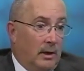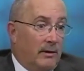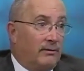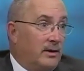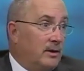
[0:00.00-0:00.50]

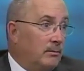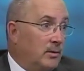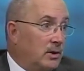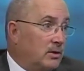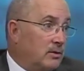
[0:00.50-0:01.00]
left him
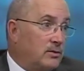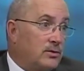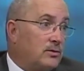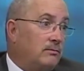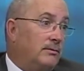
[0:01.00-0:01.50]
because mm
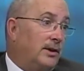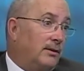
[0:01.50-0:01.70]
-hmm.